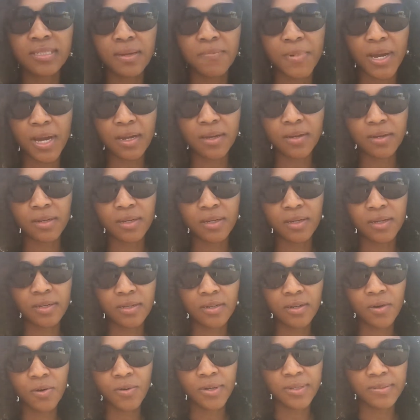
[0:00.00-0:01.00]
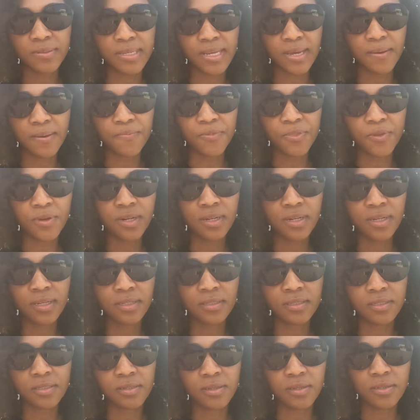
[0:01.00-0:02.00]
I'm not going to go in depth on
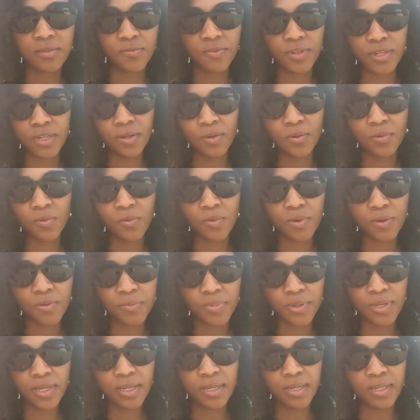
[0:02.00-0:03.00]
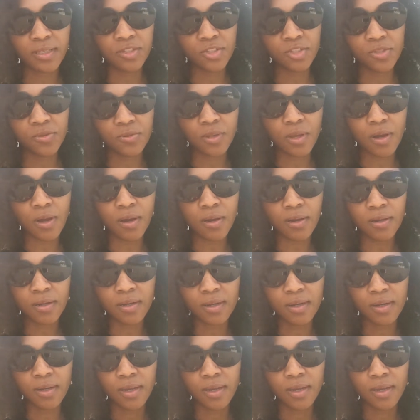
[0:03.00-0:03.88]
it, so the video won't be too long,